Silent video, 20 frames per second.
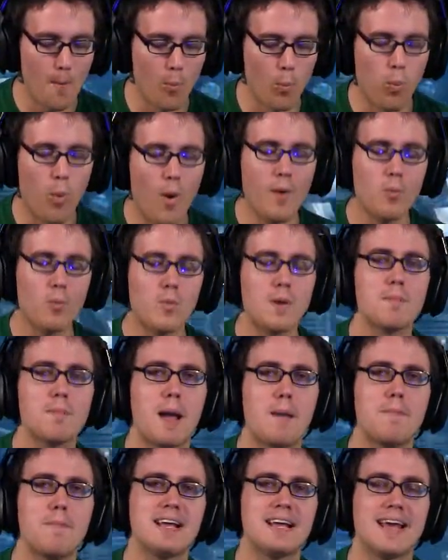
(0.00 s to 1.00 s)
what we
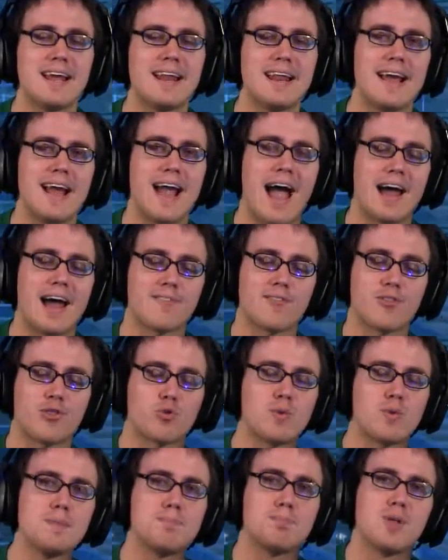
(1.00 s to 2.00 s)
might be getting out of
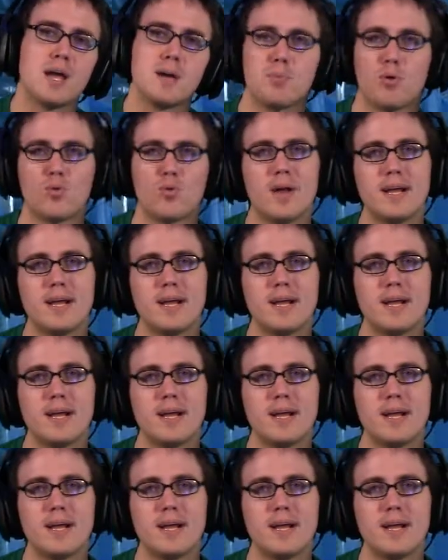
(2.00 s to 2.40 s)
3 playable